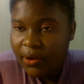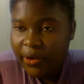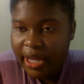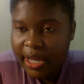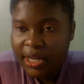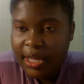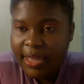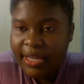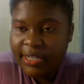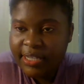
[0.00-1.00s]
Okay,
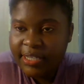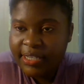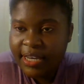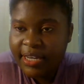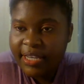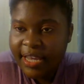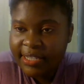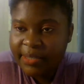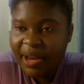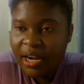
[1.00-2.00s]
and then sends in,
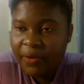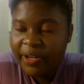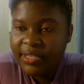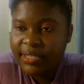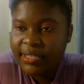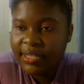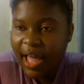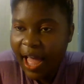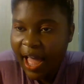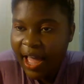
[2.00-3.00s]
yes, Malawians
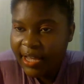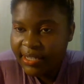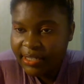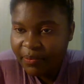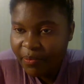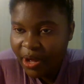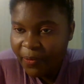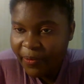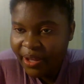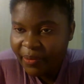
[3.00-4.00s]
are
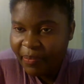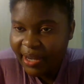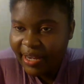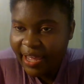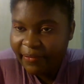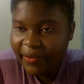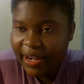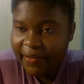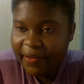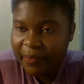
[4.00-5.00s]
Zimbabwe, but have
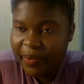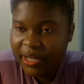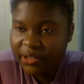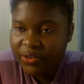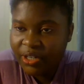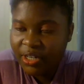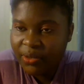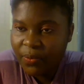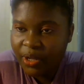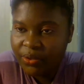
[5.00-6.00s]
never been
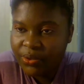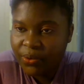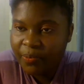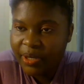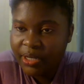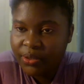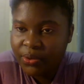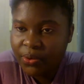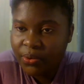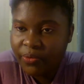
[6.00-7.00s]
treated well. So please,
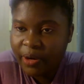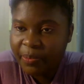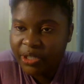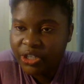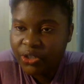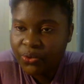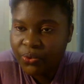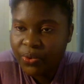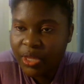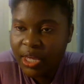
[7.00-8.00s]
no rubbish, just
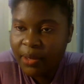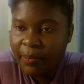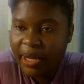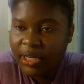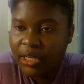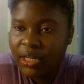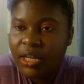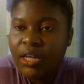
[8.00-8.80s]
truth here, buddy.